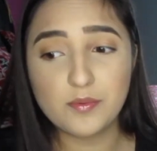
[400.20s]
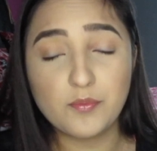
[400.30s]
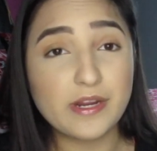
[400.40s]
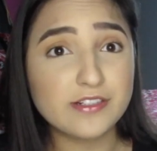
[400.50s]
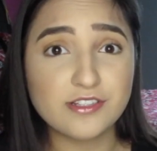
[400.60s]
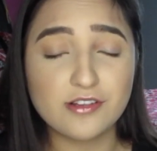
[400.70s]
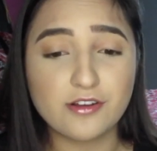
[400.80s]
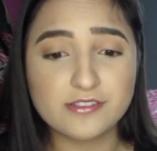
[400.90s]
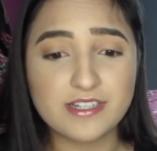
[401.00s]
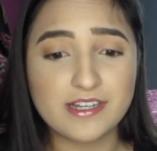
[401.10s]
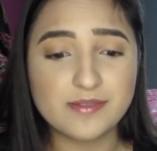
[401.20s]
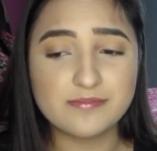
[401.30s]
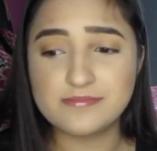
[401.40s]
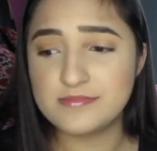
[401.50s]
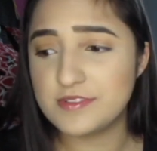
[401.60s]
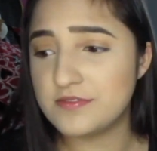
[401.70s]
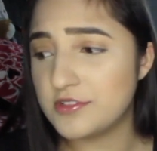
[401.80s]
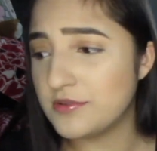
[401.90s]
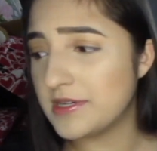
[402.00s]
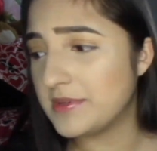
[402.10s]
wears a long time, if you
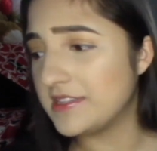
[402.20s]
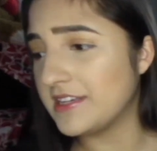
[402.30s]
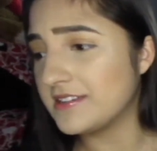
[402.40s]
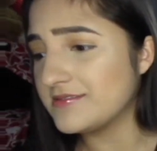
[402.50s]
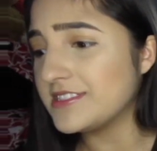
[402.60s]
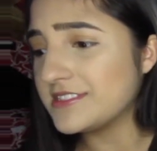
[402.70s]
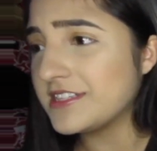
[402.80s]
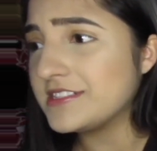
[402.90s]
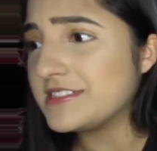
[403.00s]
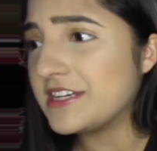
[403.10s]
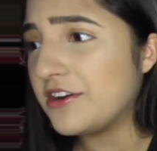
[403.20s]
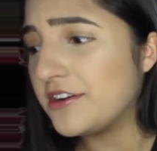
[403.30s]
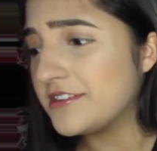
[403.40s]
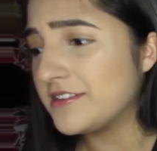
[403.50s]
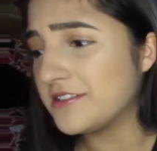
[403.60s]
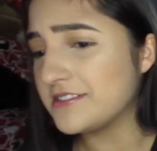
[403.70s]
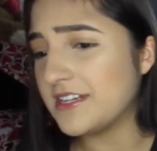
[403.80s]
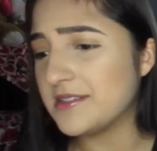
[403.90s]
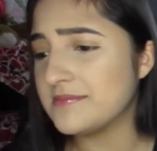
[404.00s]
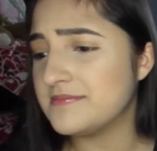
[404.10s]
know what I mean. Like it's gonna stay on a long
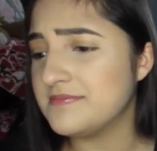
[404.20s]
time.